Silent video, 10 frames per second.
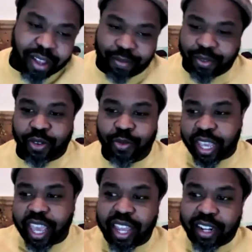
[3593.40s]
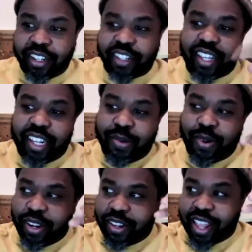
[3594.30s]
So we can't look to
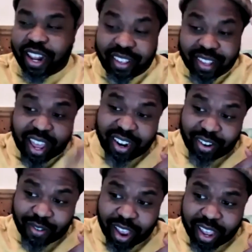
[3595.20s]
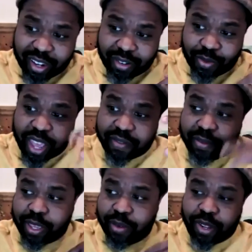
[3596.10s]
anywhere that has gotten it right. We have to
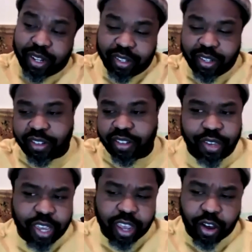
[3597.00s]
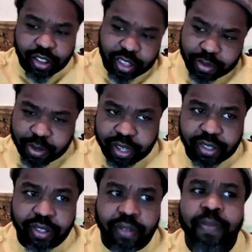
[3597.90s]
be willing to interrogate all these
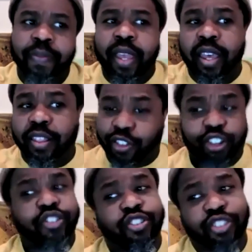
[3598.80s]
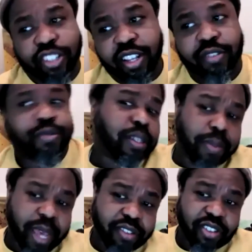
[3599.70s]
places. The church has just done a really
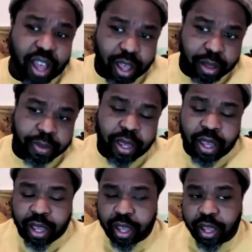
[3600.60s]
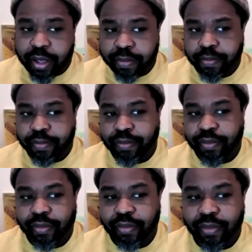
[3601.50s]
bad job
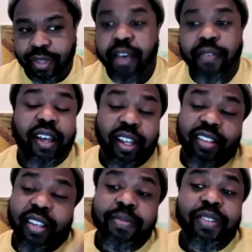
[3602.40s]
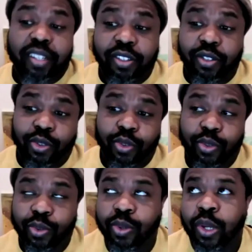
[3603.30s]
of attempting to